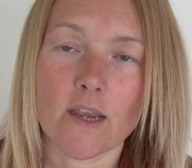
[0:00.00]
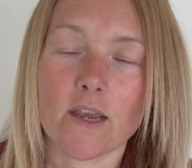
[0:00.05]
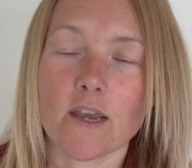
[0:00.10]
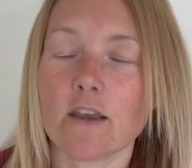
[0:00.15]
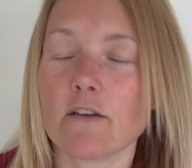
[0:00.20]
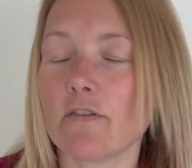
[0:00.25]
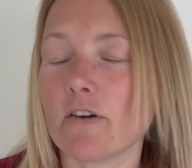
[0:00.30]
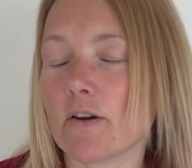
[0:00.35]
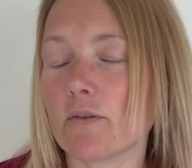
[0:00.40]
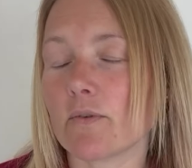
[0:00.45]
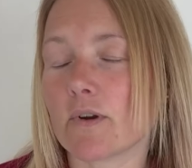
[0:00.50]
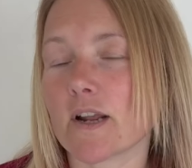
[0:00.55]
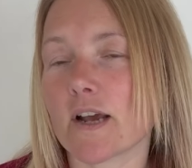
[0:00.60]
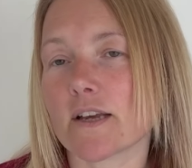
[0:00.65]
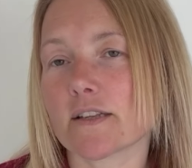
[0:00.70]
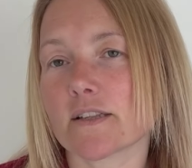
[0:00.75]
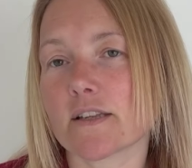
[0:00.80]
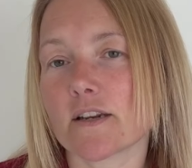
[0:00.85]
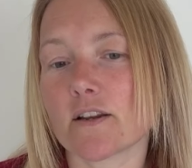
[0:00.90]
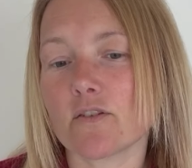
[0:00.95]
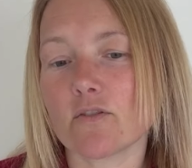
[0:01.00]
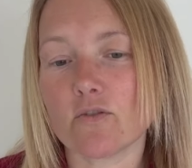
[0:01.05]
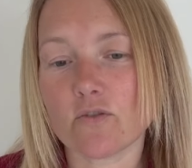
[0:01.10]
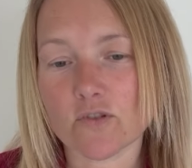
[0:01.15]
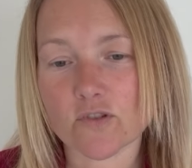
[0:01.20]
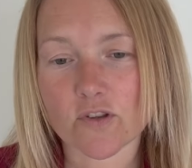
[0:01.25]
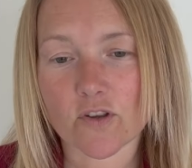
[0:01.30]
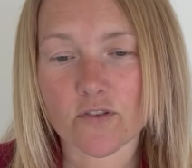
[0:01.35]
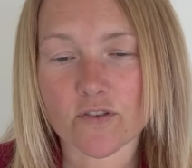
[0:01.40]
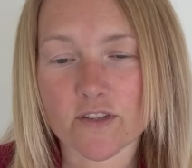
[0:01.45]
If anyone has any
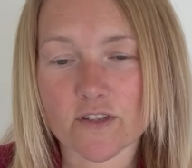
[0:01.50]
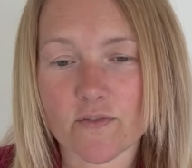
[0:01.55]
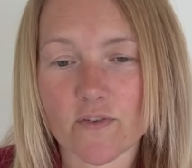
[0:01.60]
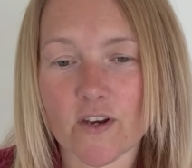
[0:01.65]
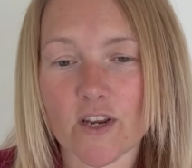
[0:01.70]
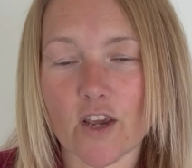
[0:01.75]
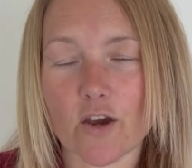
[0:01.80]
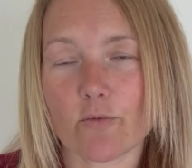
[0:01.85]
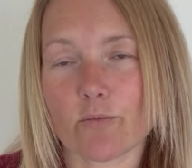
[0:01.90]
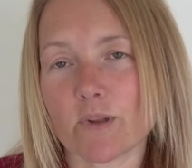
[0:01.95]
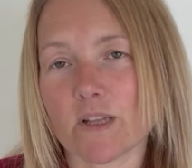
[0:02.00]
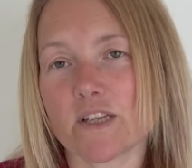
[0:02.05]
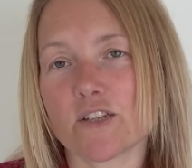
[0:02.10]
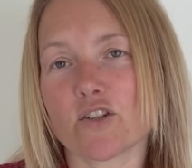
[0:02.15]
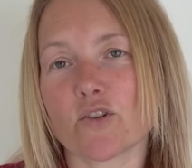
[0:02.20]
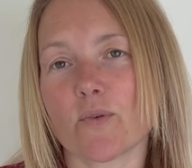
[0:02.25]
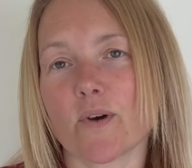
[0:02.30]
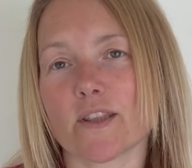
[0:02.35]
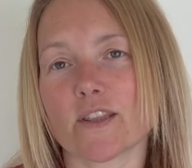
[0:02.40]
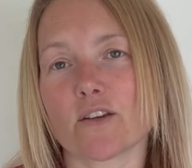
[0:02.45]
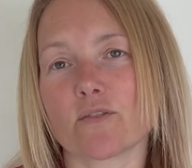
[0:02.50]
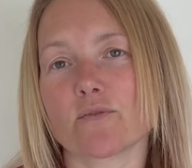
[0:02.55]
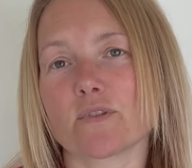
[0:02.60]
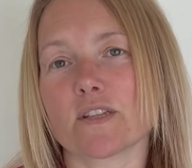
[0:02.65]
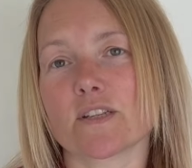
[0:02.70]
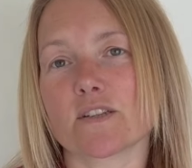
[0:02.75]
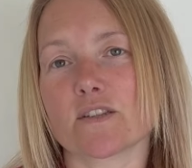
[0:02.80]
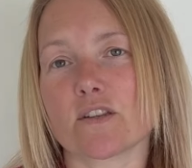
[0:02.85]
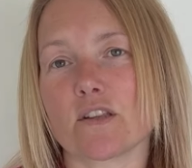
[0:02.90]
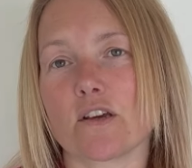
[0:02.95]
thoughts on this video, please do add those
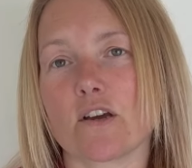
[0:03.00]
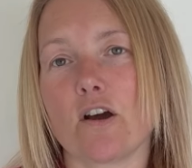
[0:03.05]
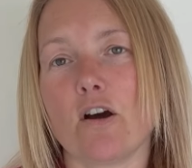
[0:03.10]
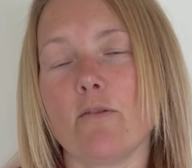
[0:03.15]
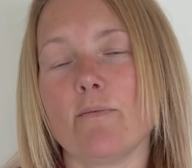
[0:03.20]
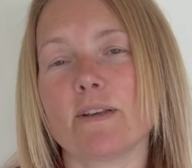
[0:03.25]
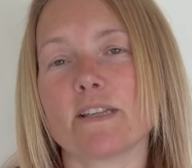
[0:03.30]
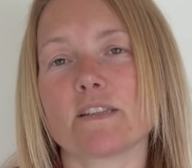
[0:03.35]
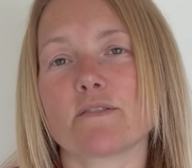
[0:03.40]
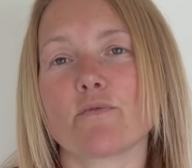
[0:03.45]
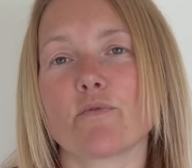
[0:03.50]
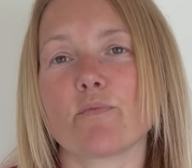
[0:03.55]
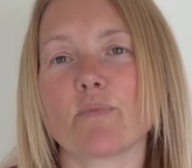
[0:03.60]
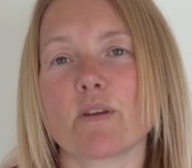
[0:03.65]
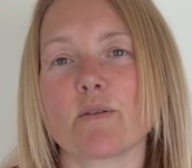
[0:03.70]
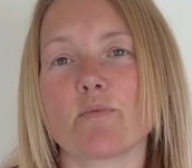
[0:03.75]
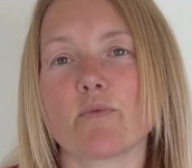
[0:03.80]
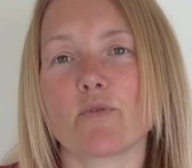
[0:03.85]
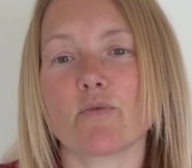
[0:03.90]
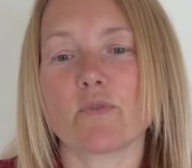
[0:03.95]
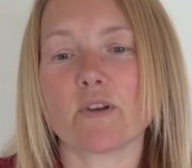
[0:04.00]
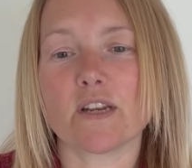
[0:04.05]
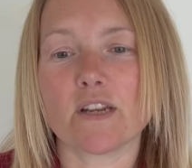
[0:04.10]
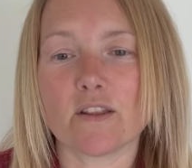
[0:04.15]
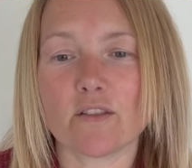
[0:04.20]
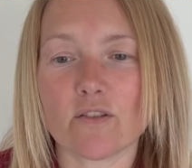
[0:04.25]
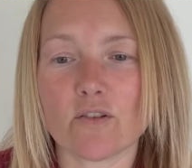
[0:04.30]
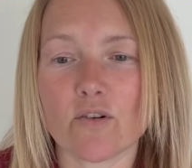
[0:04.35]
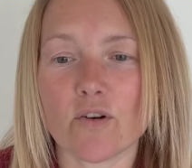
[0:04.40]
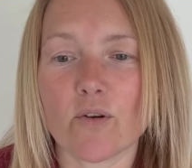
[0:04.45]
into the comments for people
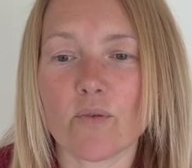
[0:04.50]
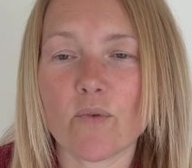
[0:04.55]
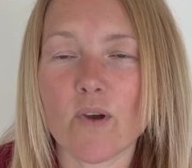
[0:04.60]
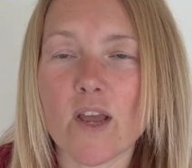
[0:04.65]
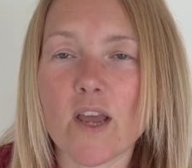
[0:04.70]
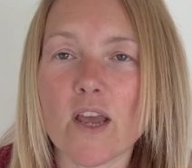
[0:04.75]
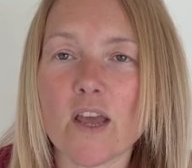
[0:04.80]
reading through.